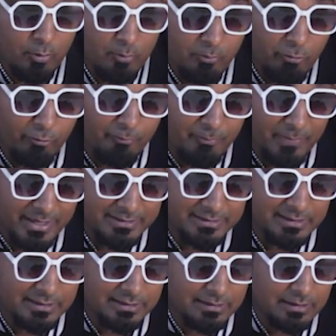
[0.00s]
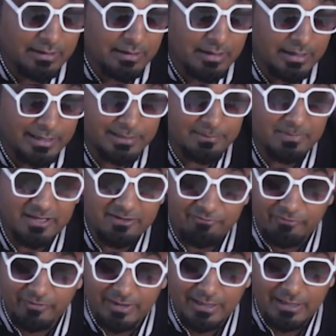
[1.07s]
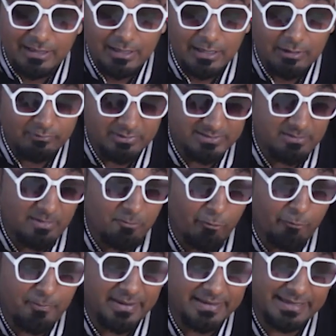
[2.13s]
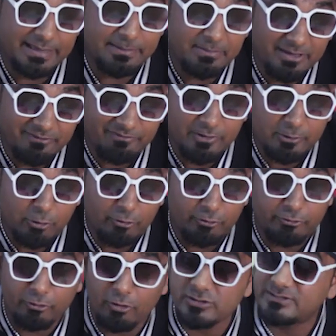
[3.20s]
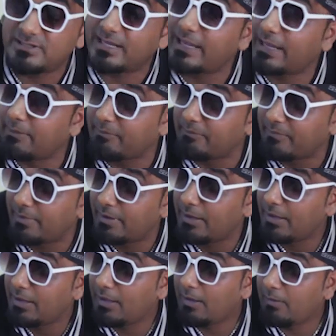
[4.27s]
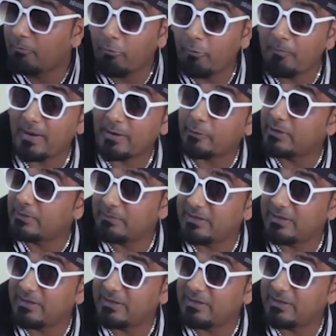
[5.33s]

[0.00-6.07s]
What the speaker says: Movement in midfield, tunasema movement in midfield controlled the game. Movement kwenye